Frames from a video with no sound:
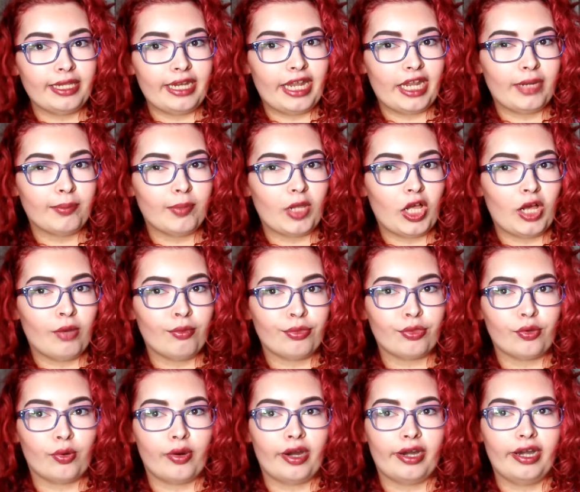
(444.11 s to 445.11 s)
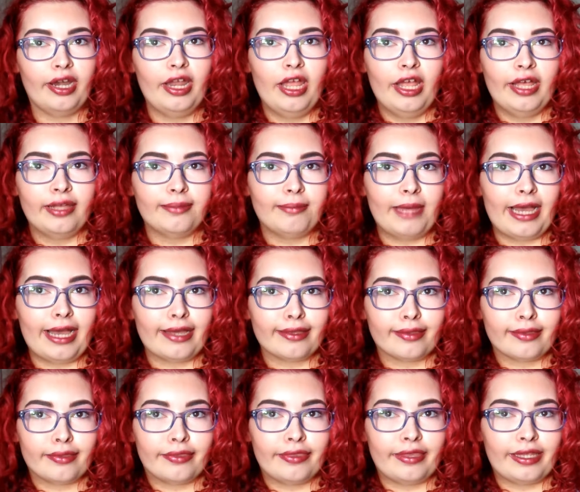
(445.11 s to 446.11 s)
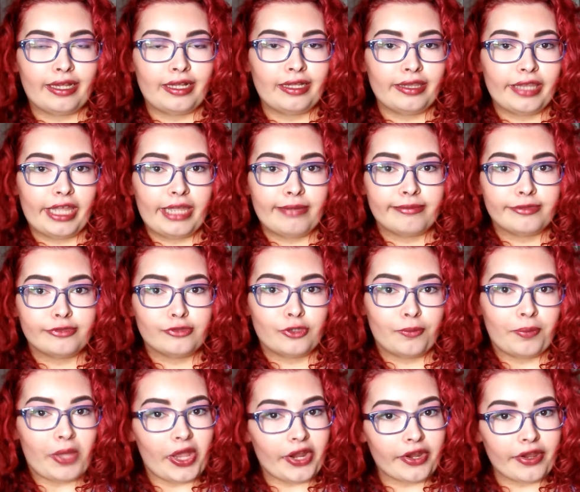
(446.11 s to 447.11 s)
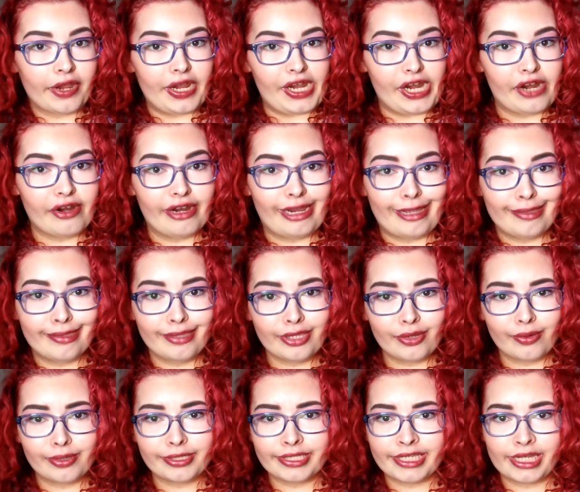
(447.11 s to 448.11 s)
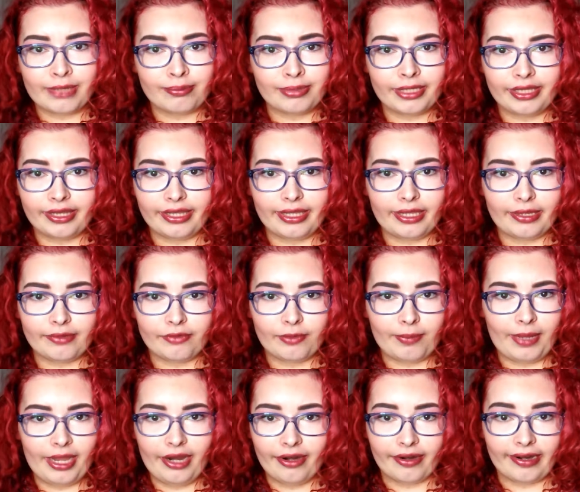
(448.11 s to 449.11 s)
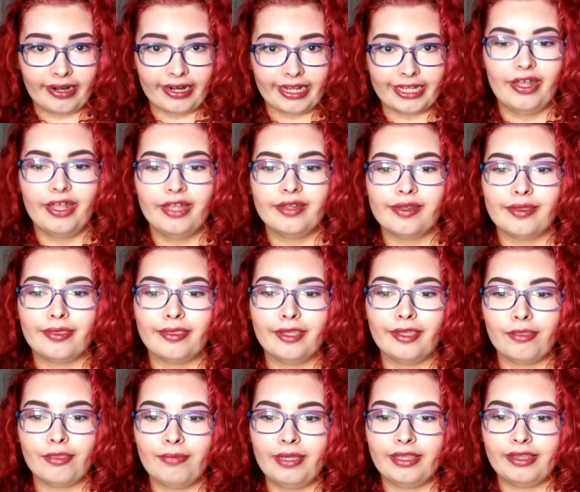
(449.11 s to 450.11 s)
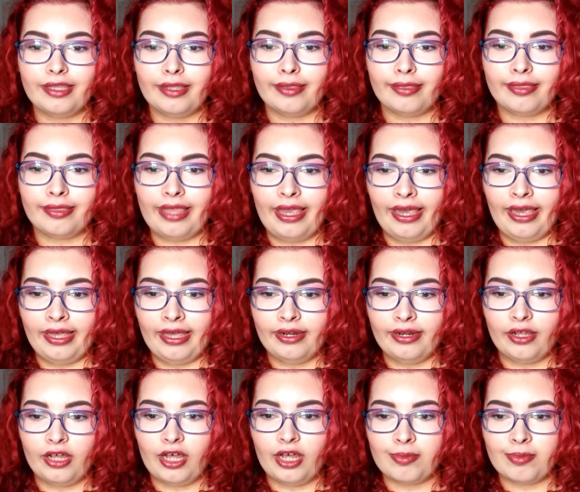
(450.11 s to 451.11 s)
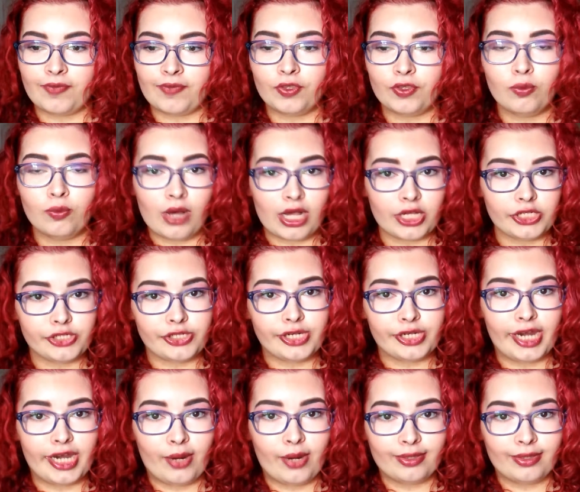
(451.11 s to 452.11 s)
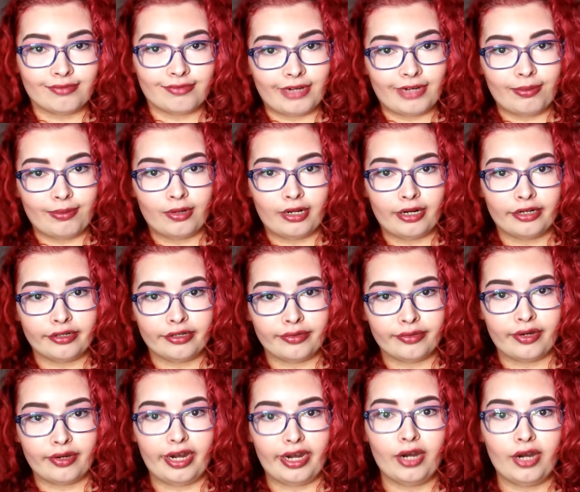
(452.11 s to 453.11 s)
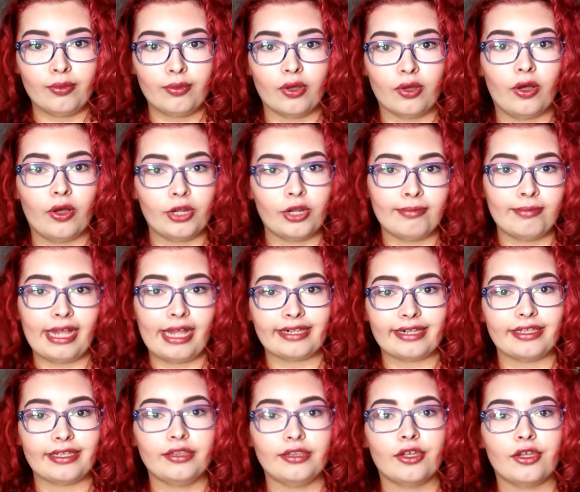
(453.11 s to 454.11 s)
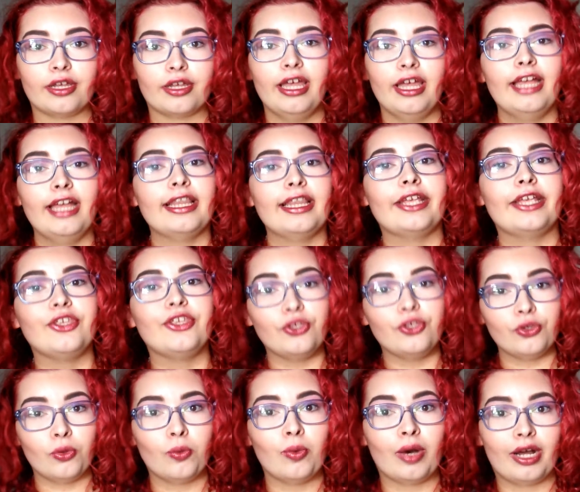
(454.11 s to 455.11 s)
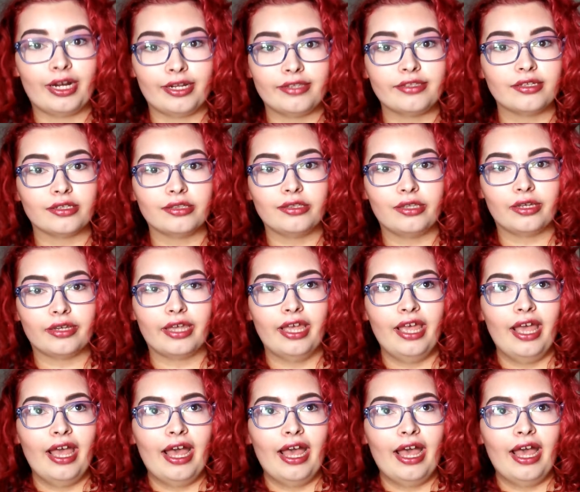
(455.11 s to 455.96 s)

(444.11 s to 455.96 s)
end balms or masks that claim to repair your hair isn't going to completely repair it. The sixth myth is that if you wash your hair with the right products, your hair will automatically look like you want it to look.